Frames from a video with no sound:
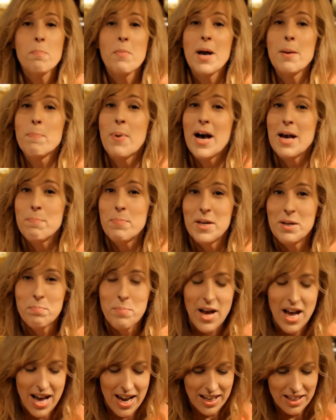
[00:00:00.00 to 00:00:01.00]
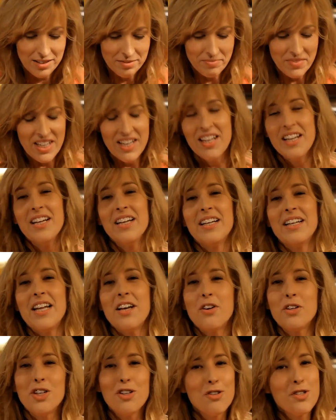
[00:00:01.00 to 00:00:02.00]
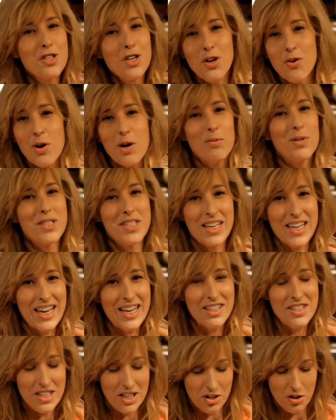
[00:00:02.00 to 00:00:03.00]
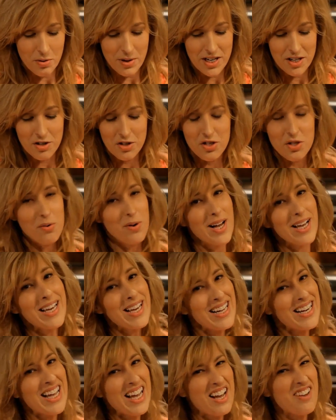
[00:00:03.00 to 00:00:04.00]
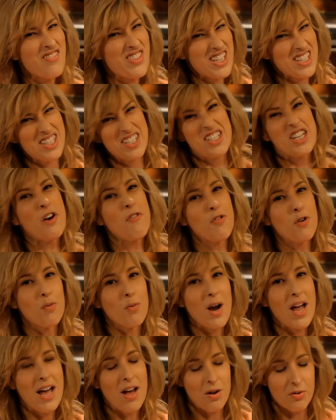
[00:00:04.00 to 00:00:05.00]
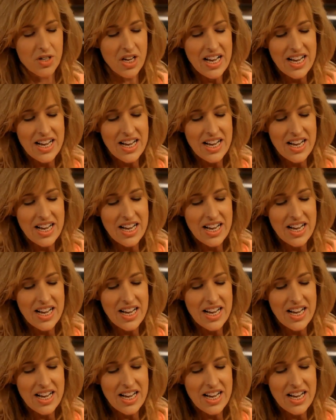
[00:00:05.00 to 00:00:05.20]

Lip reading: my piping bag. Now, years ago, I was a cake decorator, so I kind of have this stuff around.